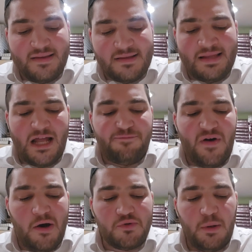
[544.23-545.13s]
does not
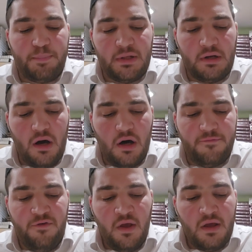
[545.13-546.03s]
follow the opinion
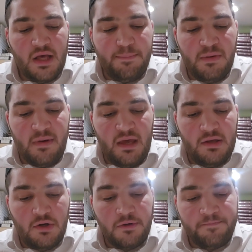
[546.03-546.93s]
of Rabbi
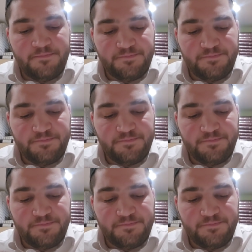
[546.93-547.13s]
Meir.